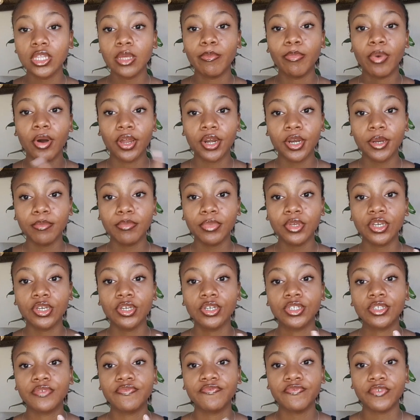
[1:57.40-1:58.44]
the bottom
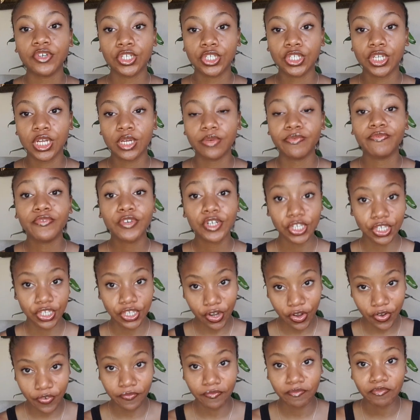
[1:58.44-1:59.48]
because first come, first
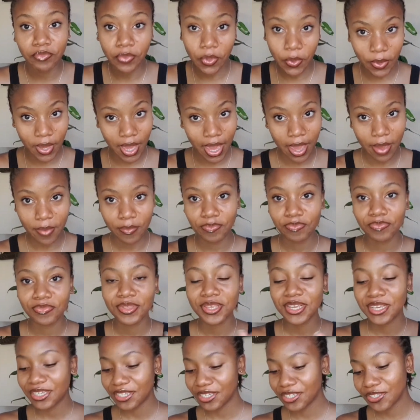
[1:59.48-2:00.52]
serve. Okay,
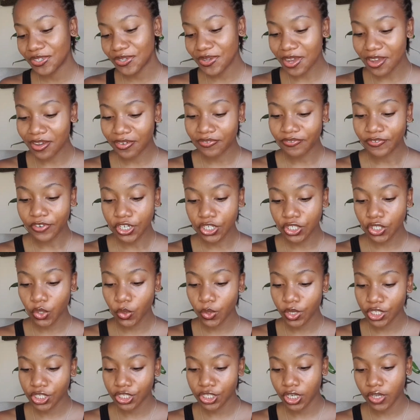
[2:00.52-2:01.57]
so our first
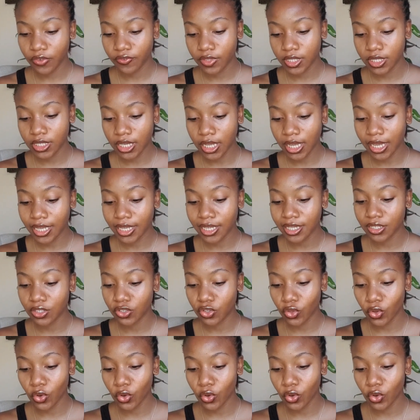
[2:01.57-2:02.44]
question of the day is,